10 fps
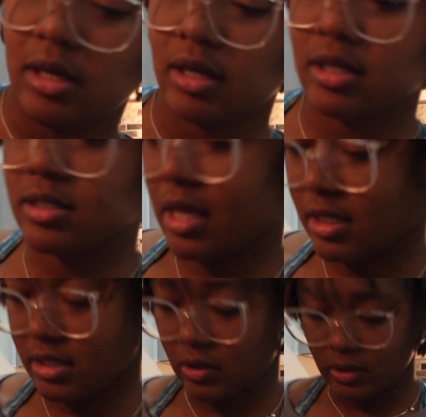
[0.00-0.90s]
because that
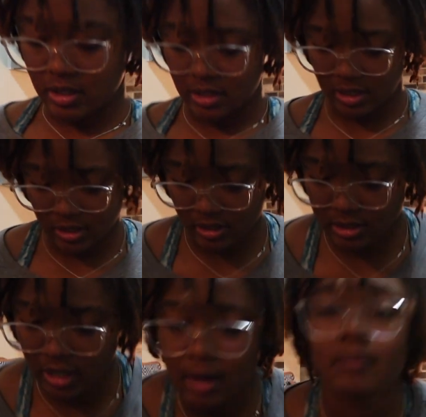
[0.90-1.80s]
is the only thing it
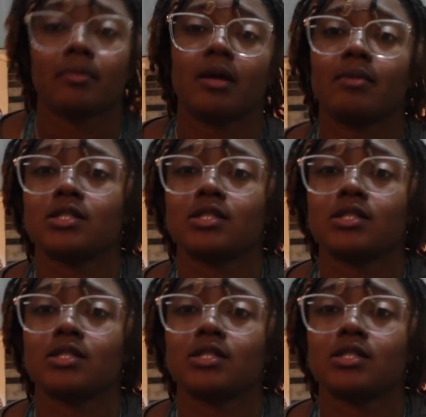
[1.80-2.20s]
looks like I'm gonna be able to